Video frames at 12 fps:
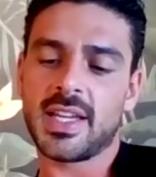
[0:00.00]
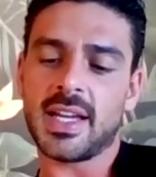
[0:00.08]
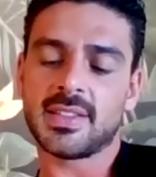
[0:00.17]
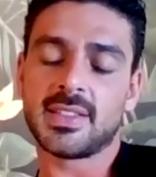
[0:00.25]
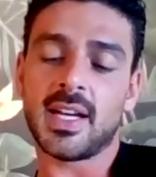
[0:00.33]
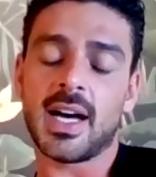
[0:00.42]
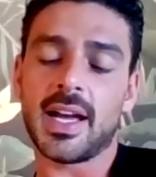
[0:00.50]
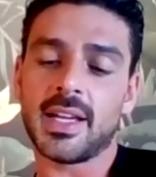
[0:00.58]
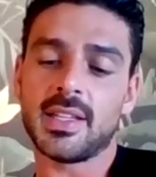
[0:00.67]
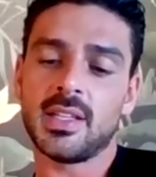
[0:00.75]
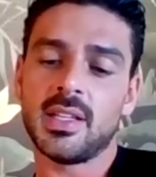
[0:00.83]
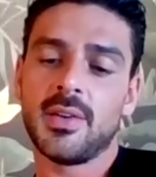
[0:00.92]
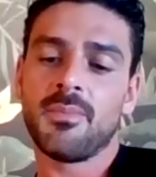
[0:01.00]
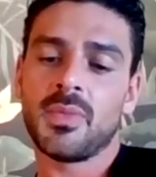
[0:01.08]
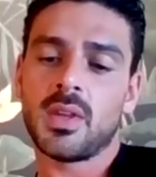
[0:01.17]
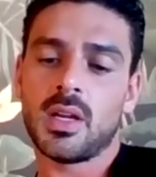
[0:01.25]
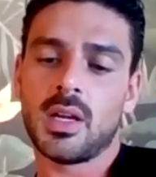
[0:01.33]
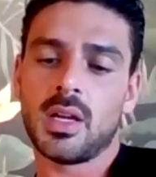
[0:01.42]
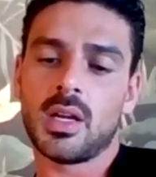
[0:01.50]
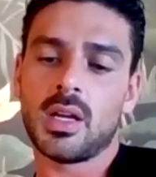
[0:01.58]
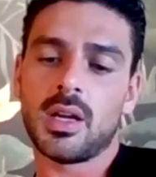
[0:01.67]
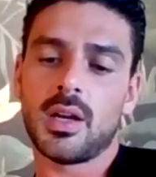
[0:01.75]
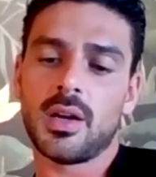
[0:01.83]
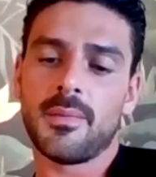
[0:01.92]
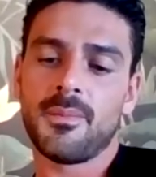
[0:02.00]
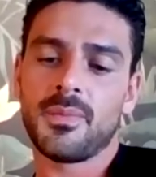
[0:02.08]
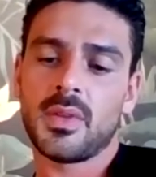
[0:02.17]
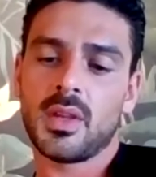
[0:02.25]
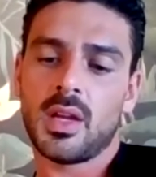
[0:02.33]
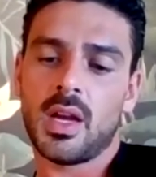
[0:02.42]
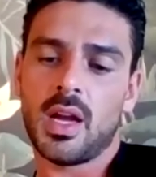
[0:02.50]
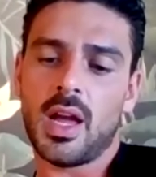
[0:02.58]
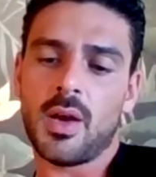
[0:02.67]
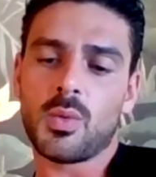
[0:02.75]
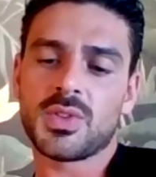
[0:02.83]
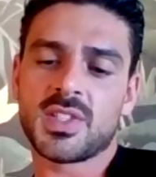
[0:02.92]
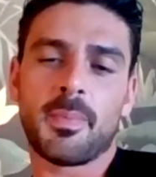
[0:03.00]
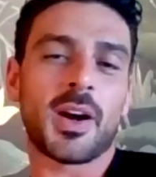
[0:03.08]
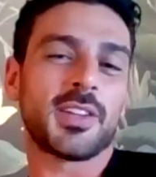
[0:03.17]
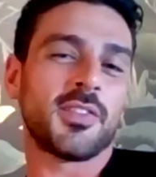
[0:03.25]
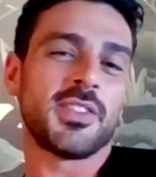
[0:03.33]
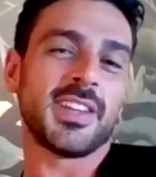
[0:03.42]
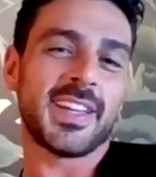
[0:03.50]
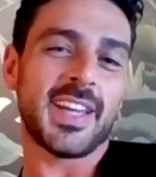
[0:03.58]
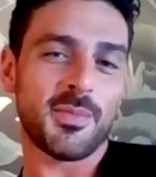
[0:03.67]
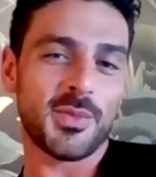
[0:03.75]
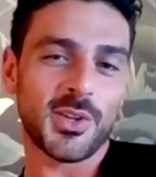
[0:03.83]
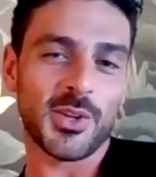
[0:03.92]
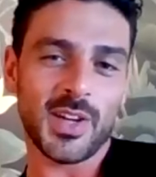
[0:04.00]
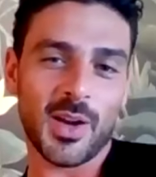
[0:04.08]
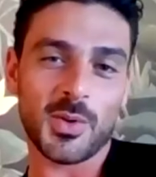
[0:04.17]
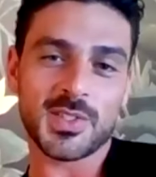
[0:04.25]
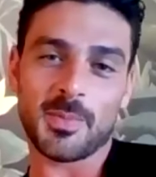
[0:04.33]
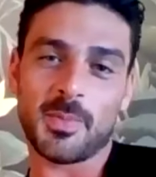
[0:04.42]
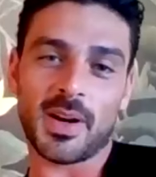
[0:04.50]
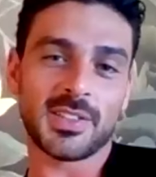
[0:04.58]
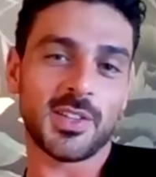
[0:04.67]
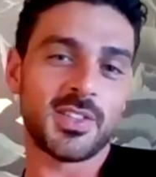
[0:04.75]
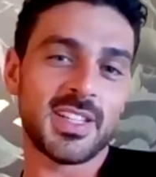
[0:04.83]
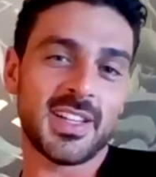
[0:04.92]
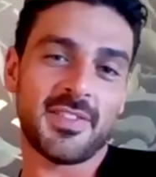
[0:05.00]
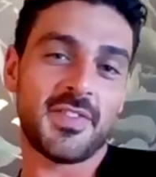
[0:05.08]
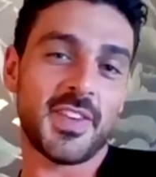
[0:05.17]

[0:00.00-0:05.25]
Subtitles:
get tired, it was a part of the game, you know. It was a part of the